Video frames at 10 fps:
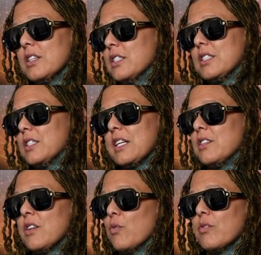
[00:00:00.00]
It's they
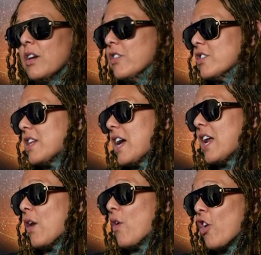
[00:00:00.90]
don't
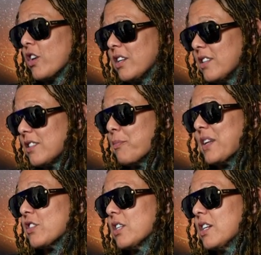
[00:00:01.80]
understand how hard it is
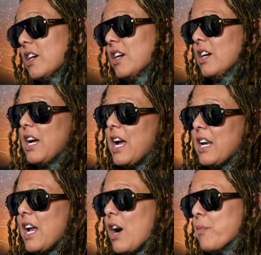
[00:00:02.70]
mentally
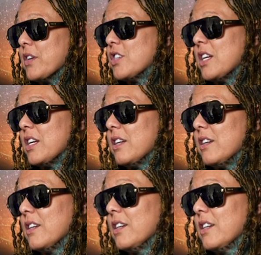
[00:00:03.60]
and how much it
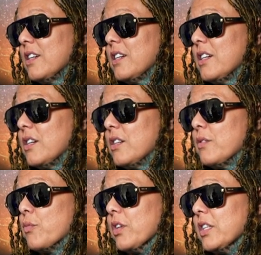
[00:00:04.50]

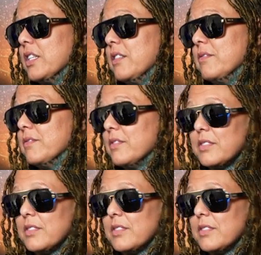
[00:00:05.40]
really